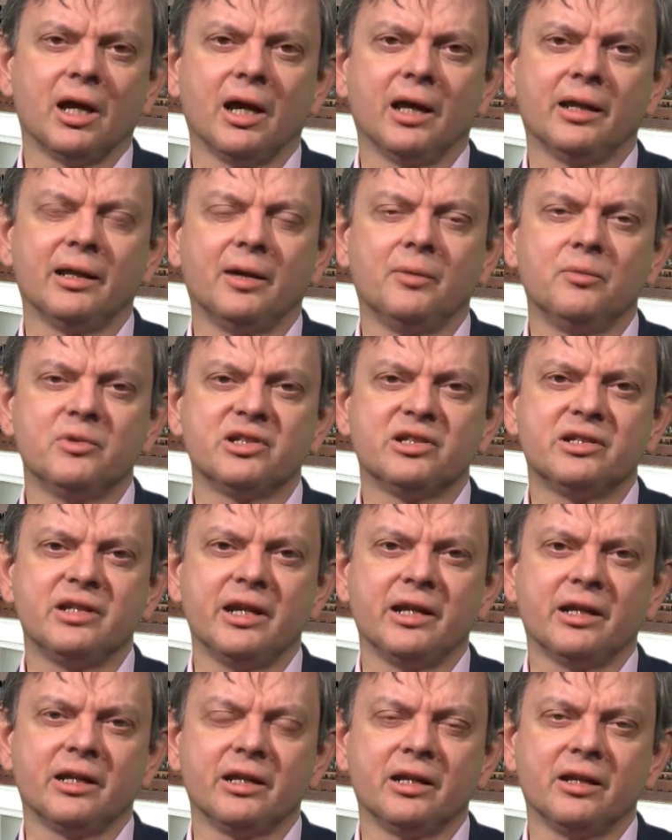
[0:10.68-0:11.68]
that was
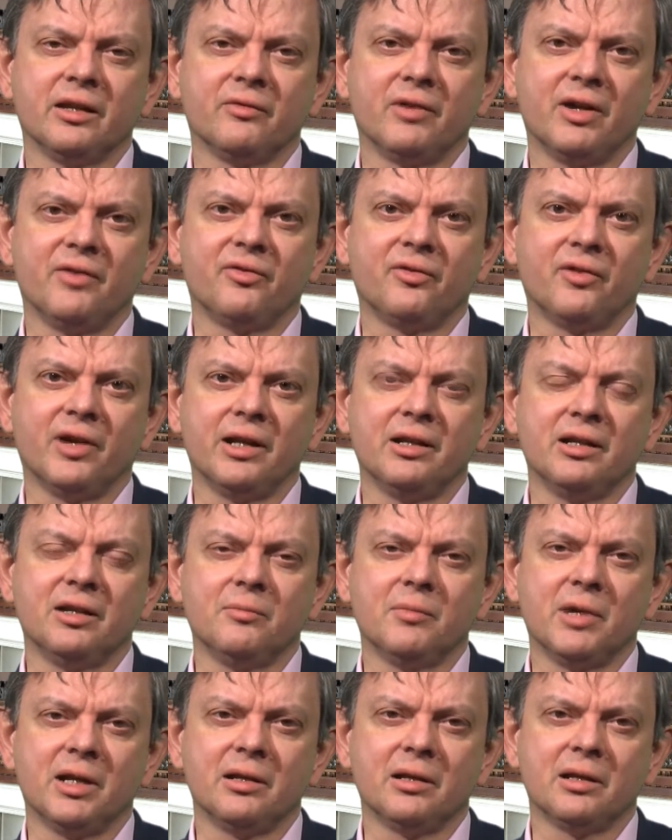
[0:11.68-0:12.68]
taken in the
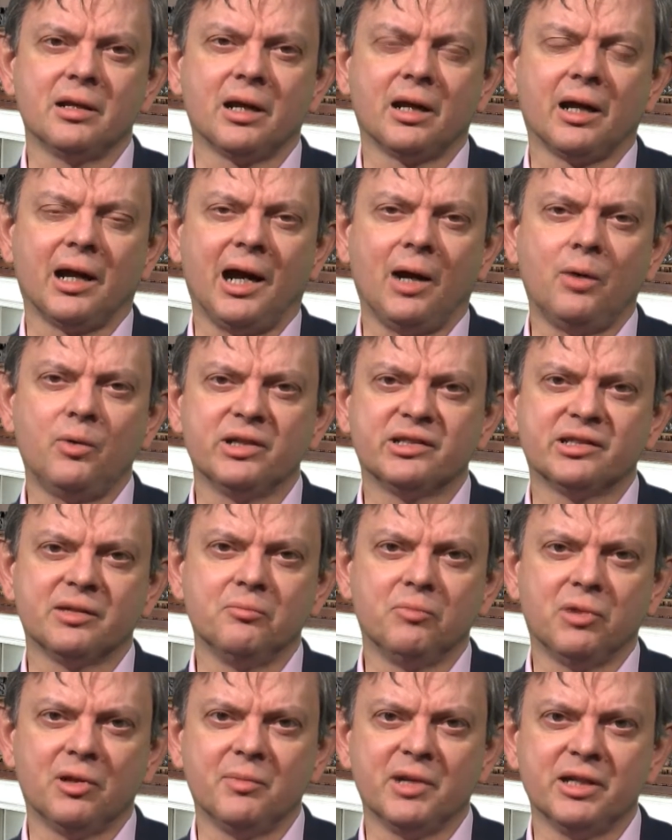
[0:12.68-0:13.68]
referendum, and how it's
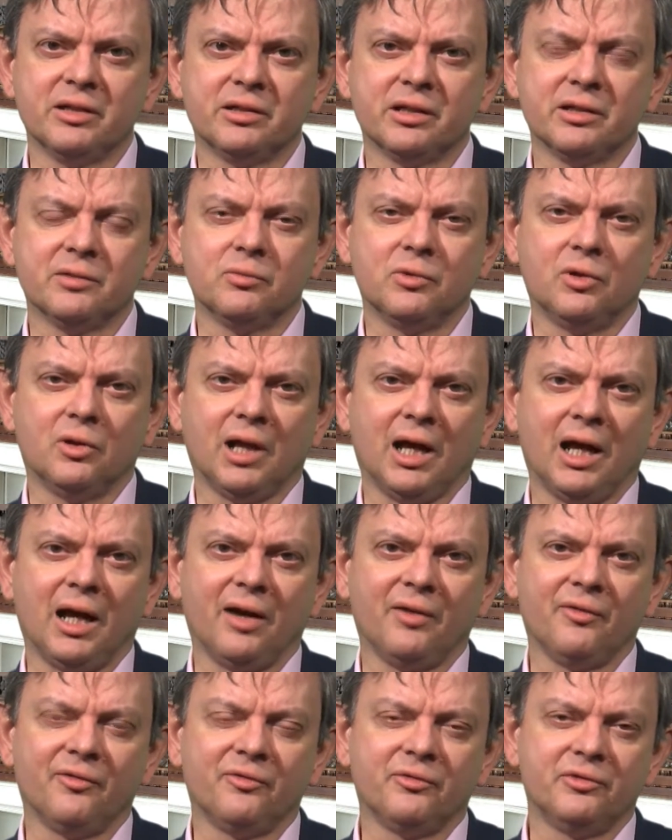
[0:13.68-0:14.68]
implemented will
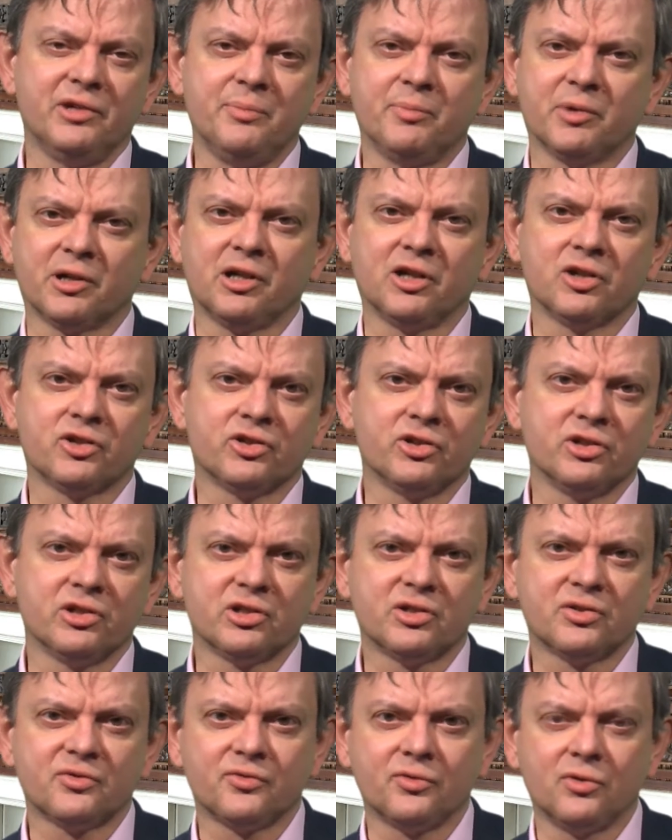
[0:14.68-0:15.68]
have
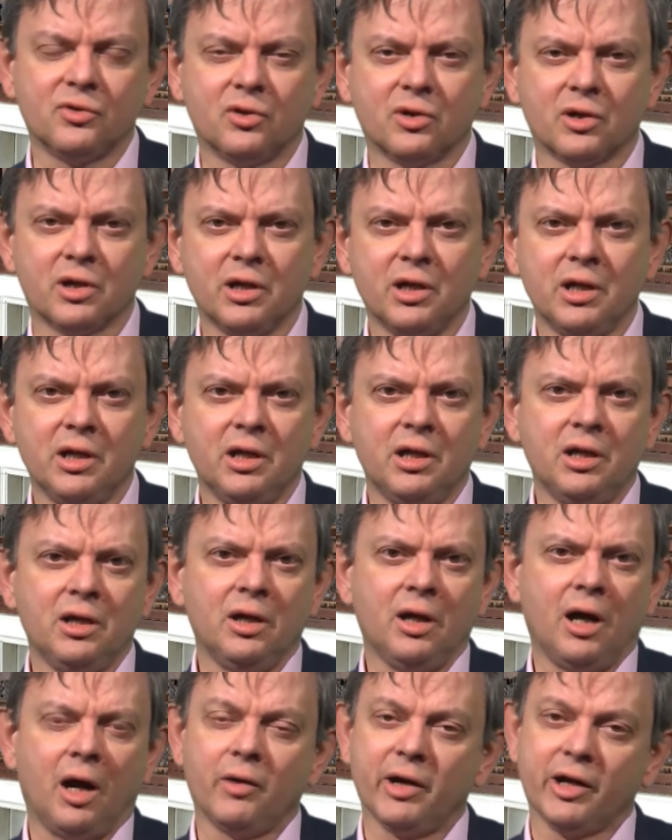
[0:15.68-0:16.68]
repercussions for
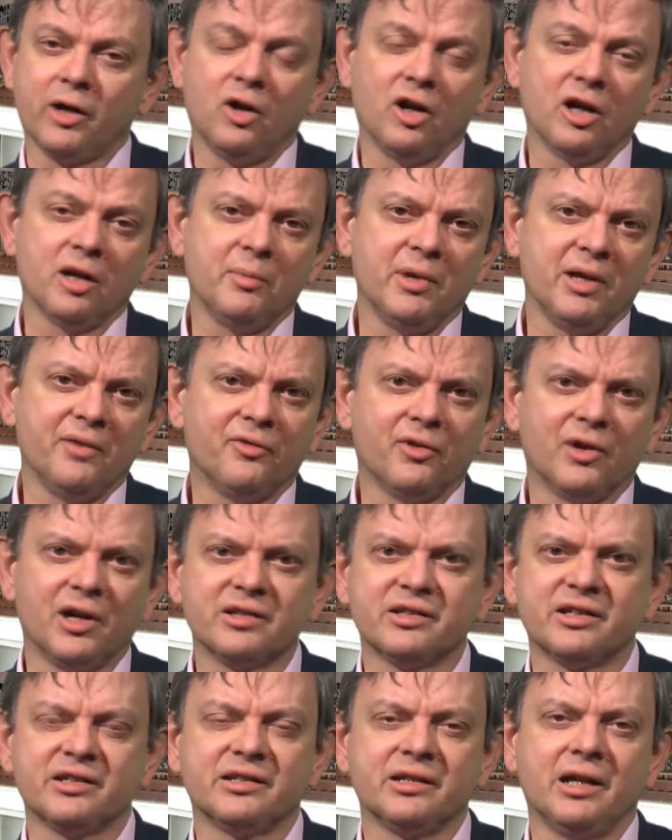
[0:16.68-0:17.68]
our economy and for
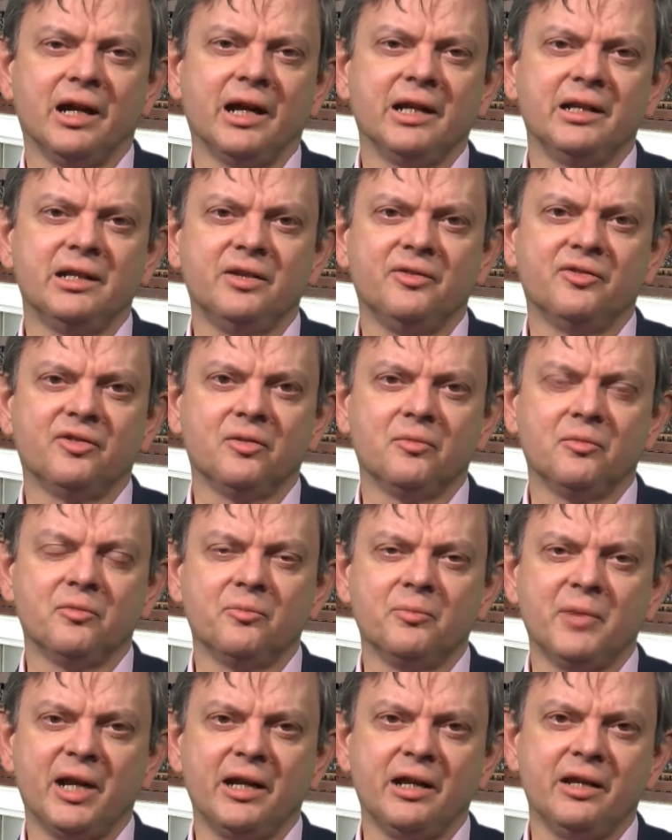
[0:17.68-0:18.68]
our society for
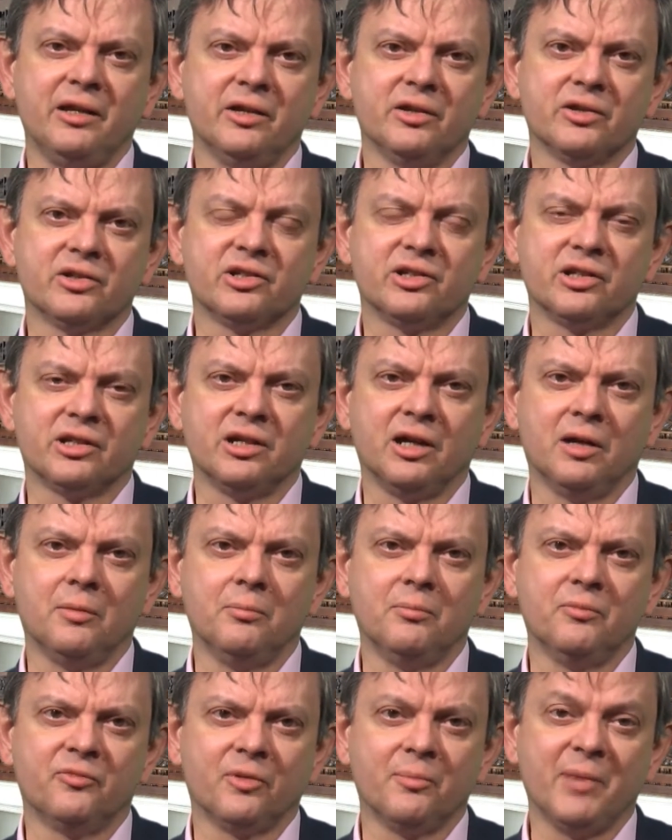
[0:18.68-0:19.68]
many years to
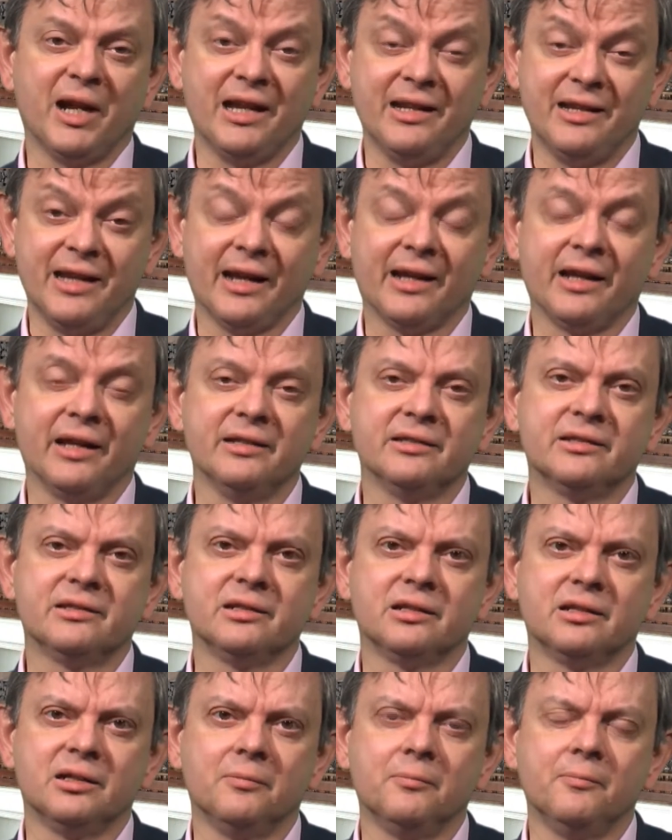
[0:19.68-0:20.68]
come, for many decades
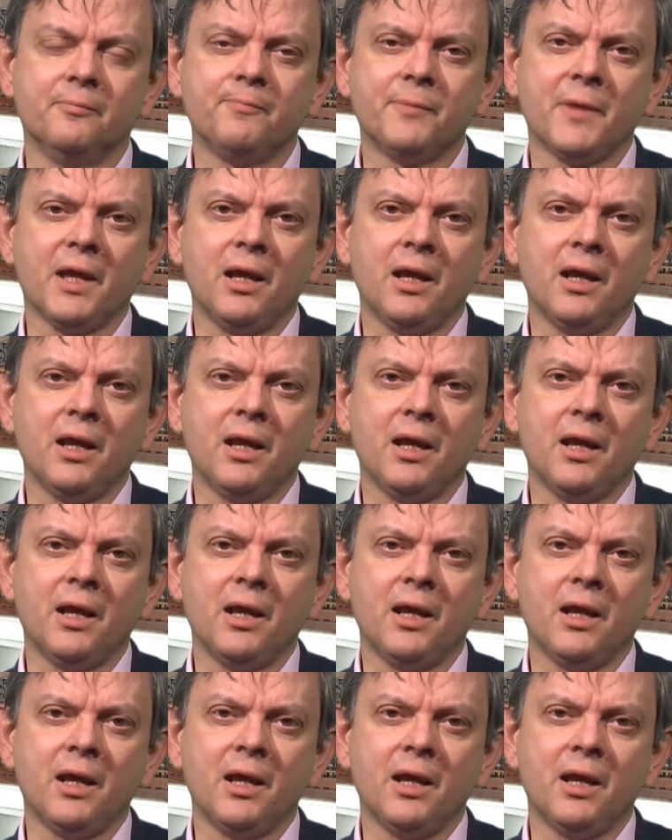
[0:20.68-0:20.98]
to come.